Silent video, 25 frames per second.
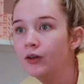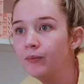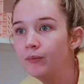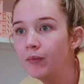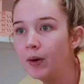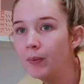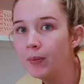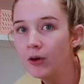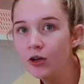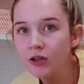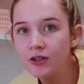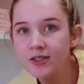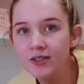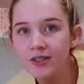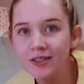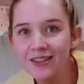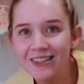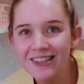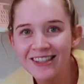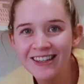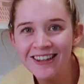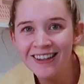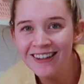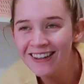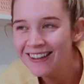My boxes,
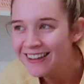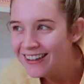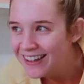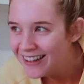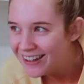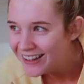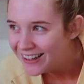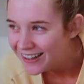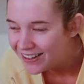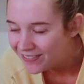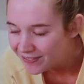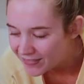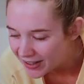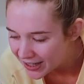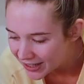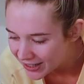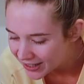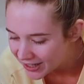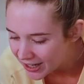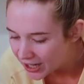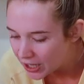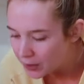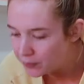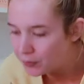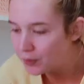my
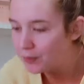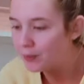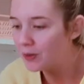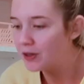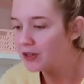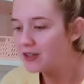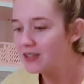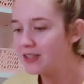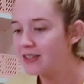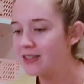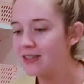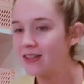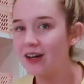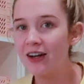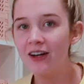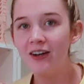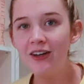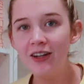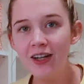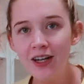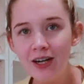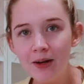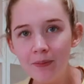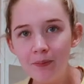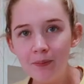cardboard boxes. I
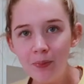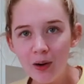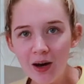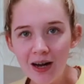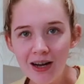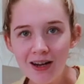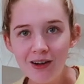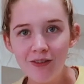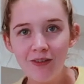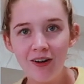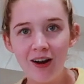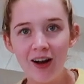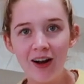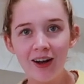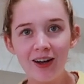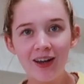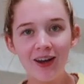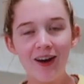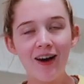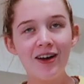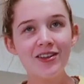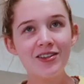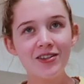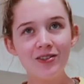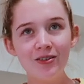got like a bike rack.
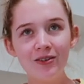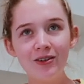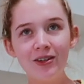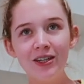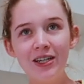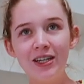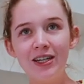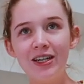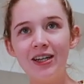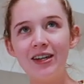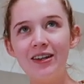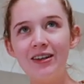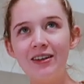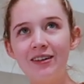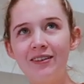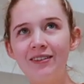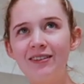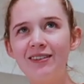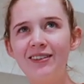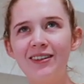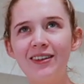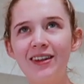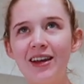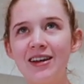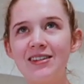I saw it
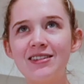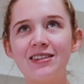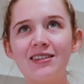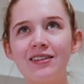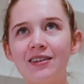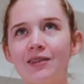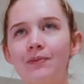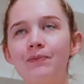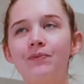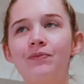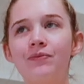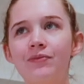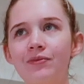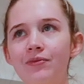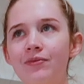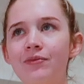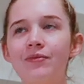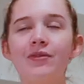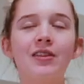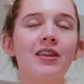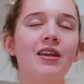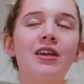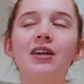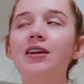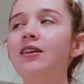as a
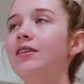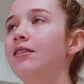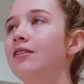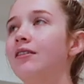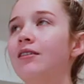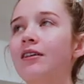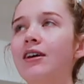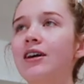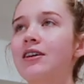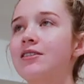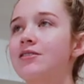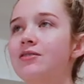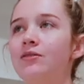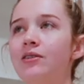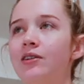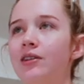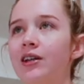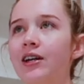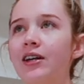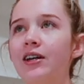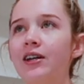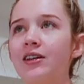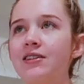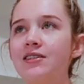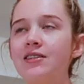thing, like I saw it
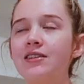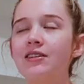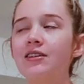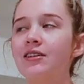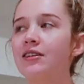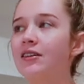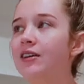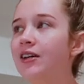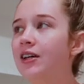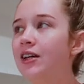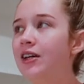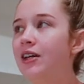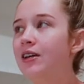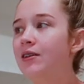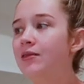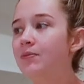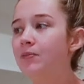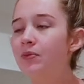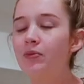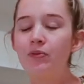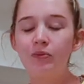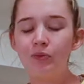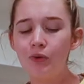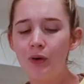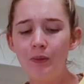like as a
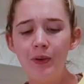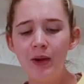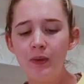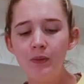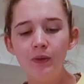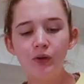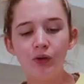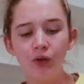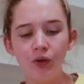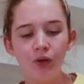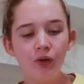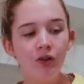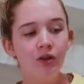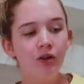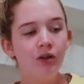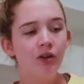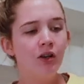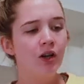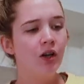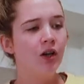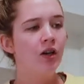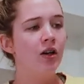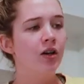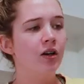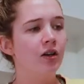what people do, and
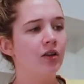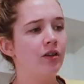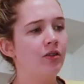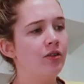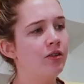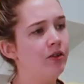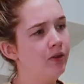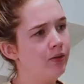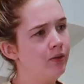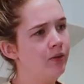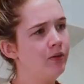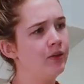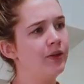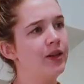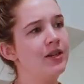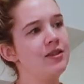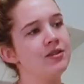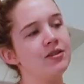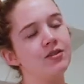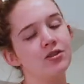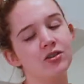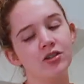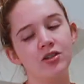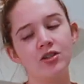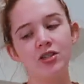I thought, oh, that's
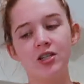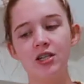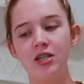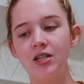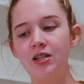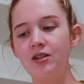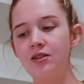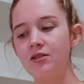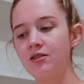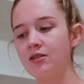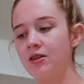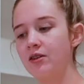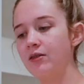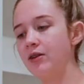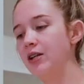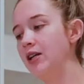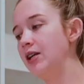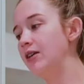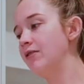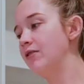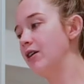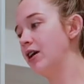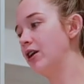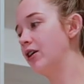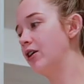interesting. So I'm gonna
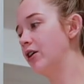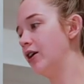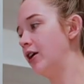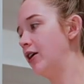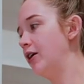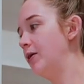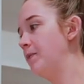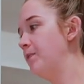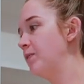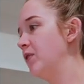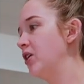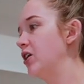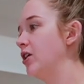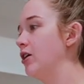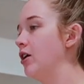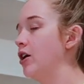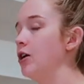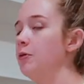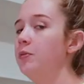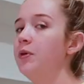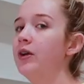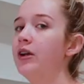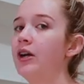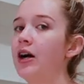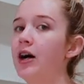give that a go. I'm gonna
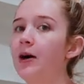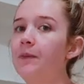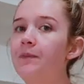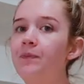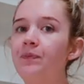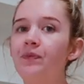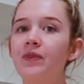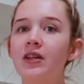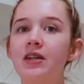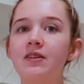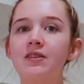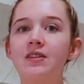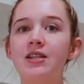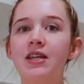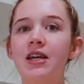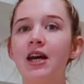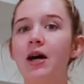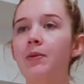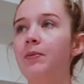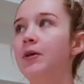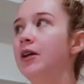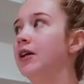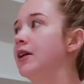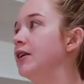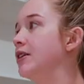open it up and see
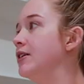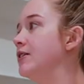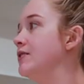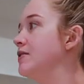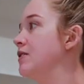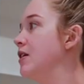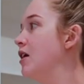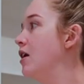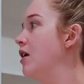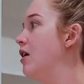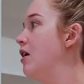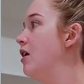how big it is.